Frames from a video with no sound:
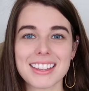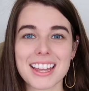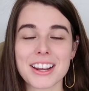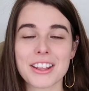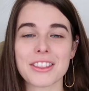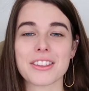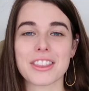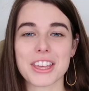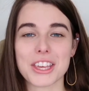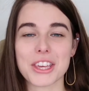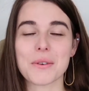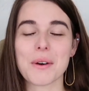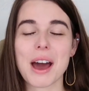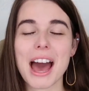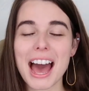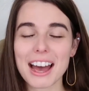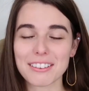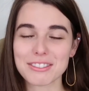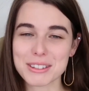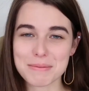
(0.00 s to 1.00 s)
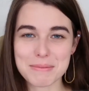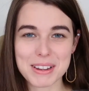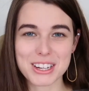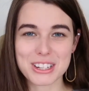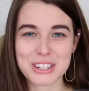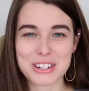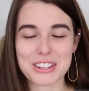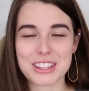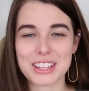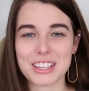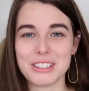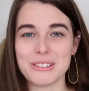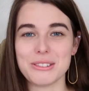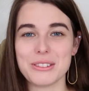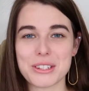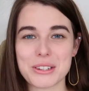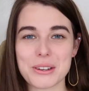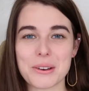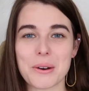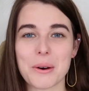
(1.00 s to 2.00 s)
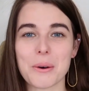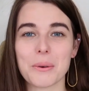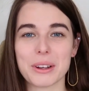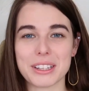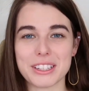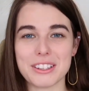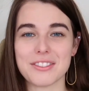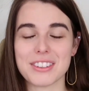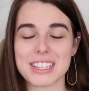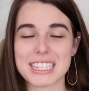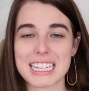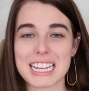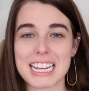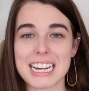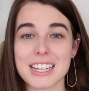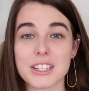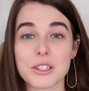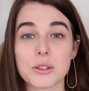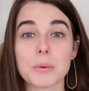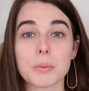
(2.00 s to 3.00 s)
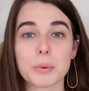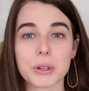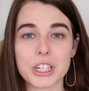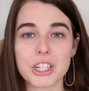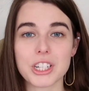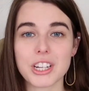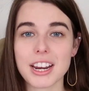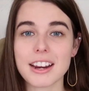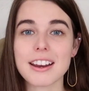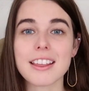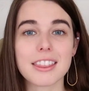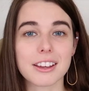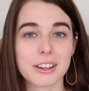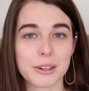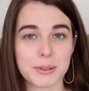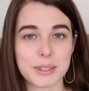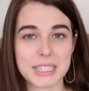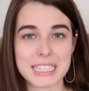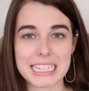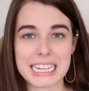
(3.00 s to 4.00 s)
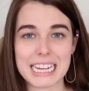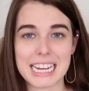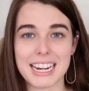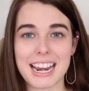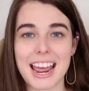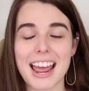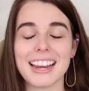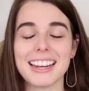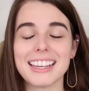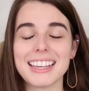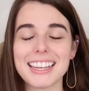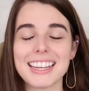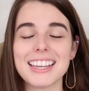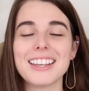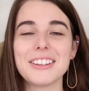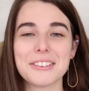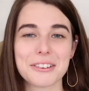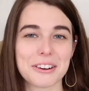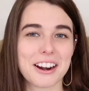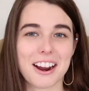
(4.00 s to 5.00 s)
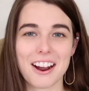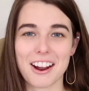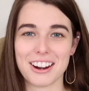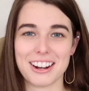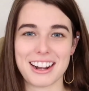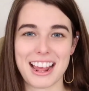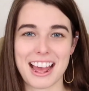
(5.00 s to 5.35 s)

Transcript: Another thing you have to make sure that you do while you visit is to appreciate the cuisine and eat your heart